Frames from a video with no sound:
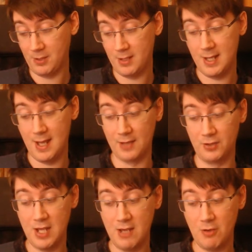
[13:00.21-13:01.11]
has
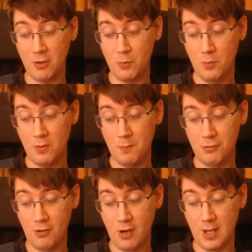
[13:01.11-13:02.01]
Hero,
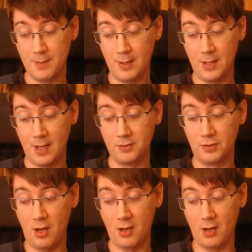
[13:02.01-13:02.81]
Prime, and Tough.